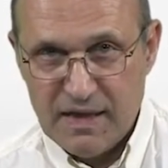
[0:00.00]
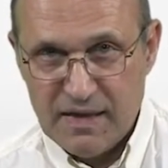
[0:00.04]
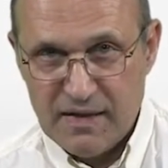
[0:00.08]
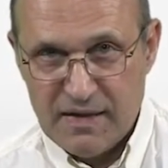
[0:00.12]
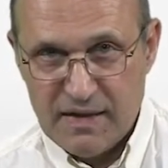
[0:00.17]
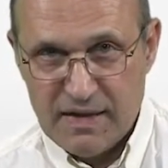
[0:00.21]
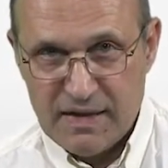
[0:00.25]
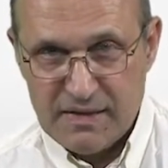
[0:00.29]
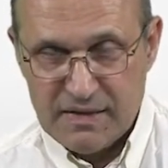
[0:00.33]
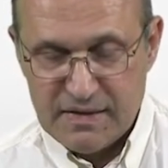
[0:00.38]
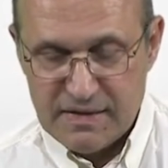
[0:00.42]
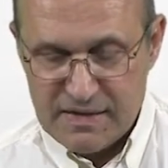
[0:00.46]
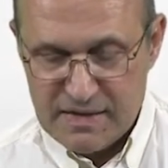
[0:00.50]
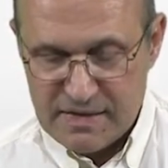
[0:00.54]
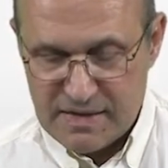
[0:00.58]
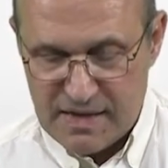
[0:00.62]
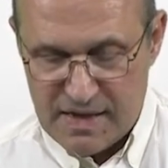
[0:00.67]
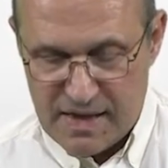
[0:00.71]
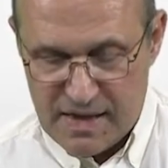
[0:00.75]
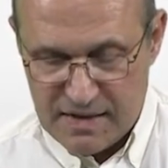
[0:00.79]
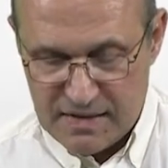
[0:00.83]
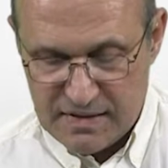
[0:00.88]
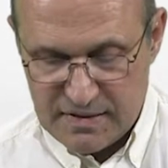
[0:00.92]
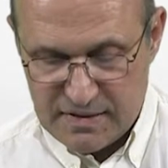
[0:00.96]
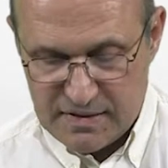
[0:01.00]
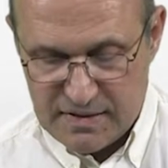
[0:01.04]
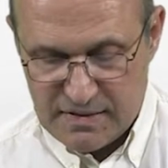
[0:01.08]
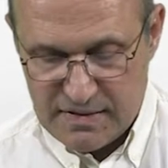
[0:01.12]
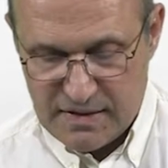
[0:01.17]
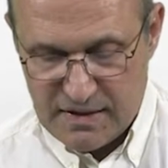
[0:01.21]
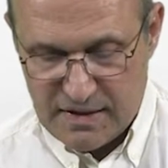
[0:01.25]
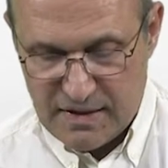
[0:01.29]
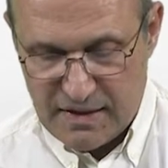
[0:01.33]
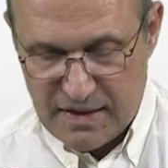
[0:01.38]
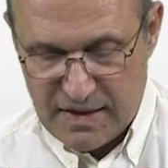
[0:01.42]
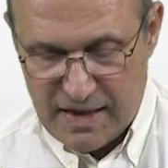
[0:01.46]
That's not
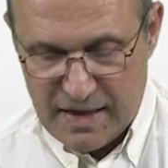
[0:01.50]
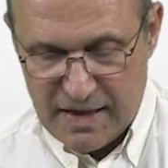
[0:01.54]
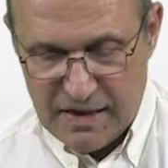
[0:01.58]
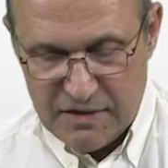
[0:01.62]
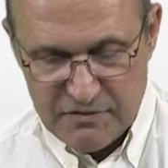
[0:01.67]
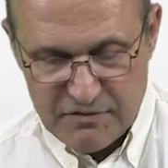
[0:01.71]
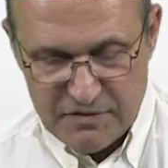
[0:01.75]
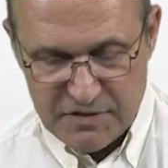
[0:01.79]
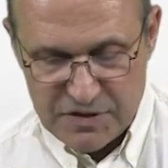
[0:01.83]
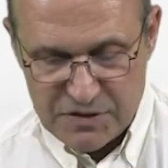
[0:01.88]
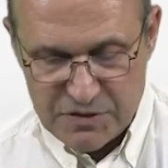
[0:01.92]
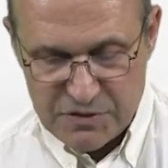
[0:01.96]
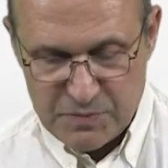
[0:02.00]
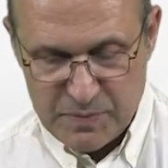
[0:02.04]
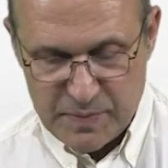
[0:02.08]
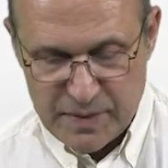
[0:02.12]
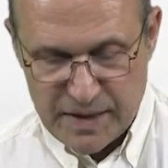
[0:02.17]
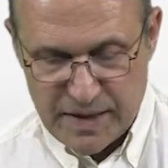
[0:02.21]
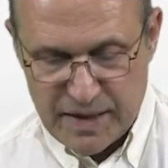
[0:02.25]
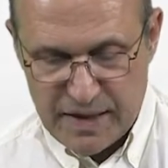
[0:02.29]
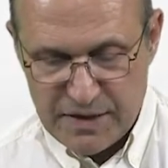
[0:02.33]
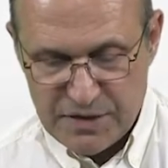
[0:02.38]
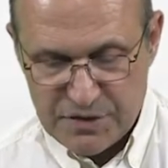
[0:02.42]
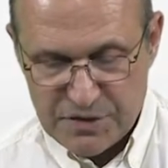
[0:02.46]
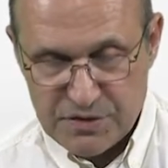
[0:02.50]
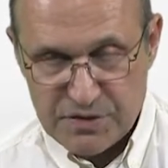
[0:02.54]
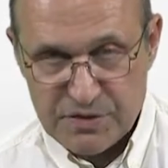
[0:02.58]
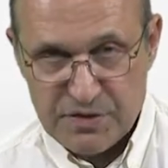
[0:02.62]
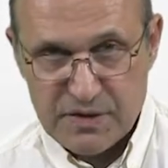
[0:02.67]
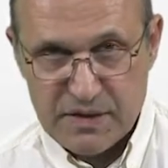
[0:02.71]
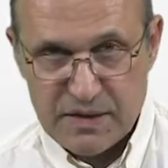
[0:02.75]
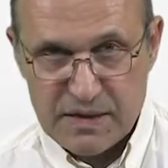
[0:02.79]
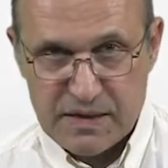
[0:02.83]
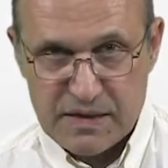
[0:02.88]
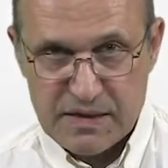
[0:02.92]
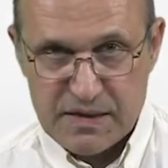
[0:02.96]
an inverse operation,
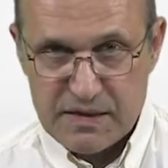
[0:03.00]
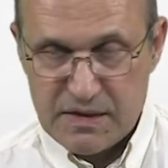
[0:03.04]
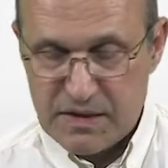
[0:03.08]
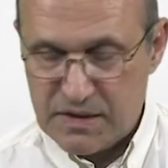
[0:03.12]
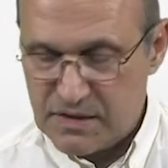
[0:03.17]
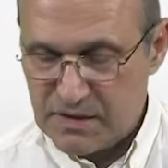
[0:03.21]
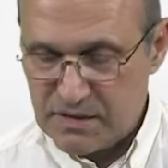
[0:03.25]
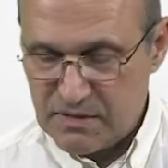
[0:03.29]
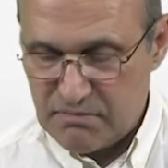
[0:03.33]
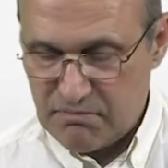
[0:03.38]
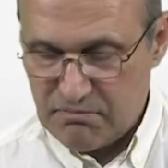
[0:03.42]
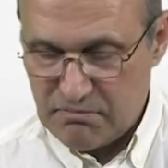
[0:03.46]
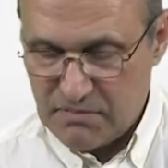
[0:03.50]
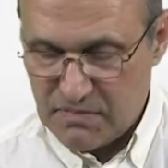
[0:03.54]
it's just